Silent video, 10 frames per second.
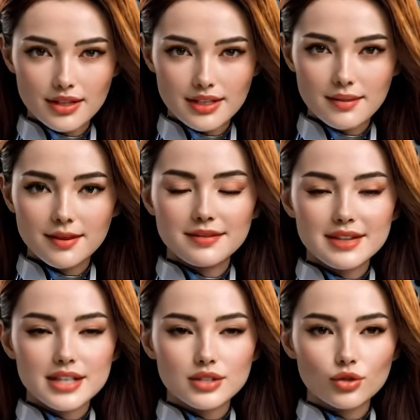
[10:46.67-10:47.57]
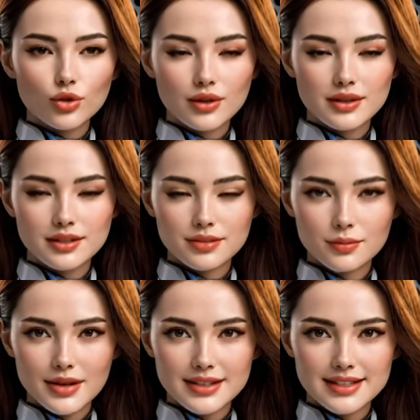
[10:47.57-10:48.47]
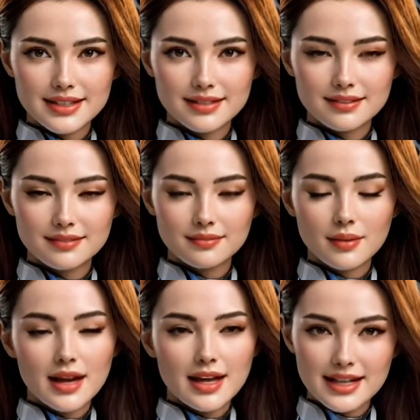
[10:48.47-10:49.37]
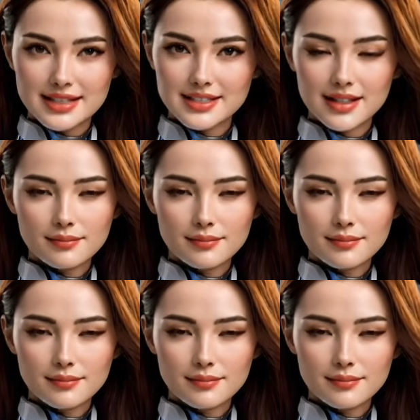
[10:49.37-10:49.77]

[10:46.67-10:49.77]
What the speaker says: My pawn takes his as though it had only moved one square,